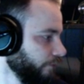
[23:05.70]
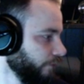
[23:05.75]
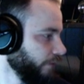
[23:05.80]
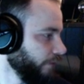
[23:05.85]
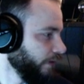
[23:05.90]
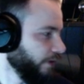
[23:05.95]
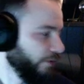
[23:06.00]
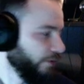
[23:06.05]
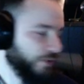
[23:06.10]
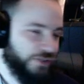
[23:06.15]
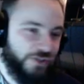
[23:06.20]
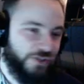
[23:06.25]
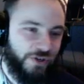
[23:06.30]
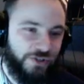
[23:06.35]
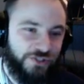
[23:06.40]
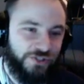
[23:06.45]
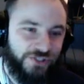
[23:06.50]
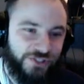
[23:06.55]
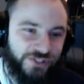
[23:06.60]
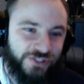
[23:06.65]
What's
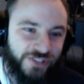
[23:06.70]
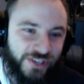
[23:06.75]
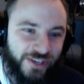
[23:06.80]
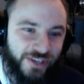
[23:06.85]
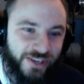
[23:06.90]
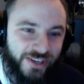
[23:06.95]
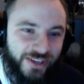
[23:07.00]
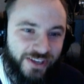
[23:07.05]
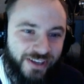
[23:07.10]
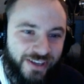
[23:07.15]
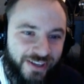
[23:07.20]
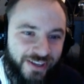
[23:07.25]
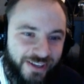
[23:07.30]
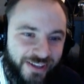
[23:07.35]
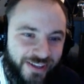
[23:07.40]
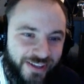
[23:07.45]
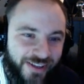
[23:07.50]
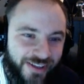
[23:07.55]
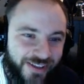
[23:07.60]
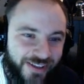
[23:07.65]
harshit saying?
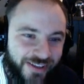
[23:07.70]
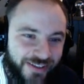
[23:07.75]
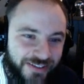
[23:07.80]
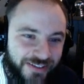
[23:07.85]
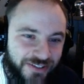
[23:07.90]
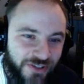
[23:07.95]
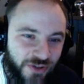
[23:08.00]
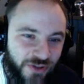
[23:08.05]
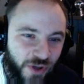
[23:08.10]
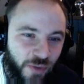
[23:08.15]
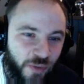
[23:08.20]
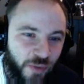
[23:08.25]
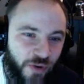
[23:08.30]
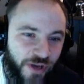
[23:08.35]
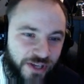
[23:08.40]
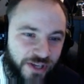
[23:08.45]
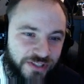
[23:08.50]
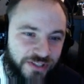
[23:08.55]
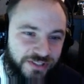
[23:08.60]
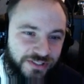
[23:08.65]
Global
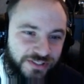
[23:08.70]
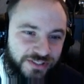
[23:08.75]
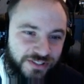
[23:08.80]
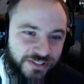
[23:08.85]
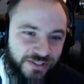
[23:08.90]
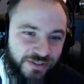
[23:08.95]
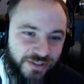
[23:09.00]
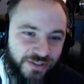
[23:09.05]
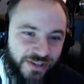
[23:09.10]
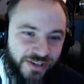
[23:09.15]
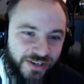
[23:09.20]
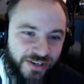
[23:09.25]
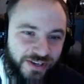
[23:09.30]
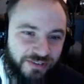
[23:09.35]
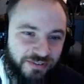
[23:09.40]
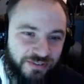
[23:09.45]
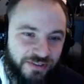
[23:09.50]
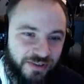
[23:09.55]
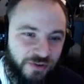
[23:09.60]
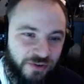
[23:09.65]
X is still there. I've
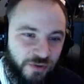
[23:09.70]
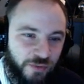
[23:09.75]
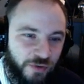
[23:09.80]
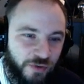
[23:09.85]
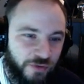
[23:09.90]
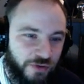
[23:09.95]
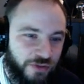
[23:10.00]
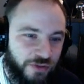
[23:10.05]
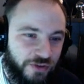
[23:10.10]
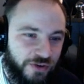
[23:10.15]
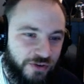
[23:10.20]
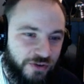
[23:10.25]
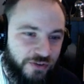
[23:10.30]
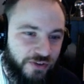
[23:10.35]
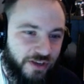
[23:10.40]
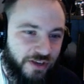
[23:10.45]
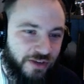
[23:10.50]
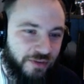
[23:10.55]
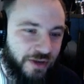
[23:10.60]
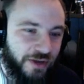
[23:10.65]
said remove it third
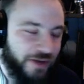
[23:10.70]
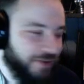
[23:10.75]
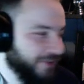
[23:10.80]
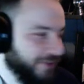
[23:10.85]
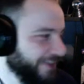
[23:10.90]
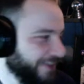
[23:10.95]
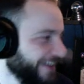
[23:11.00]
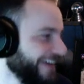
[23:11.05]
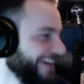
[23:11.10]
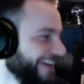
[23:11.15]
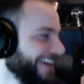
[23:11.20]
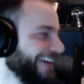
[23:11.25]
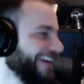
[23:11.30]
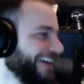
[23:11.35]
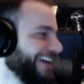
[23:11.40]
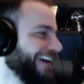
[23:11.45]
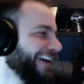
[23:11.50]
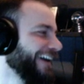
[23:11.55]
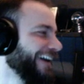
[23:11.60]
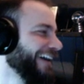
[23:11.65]
time out.
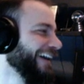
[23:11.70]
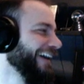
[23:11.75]
Uh,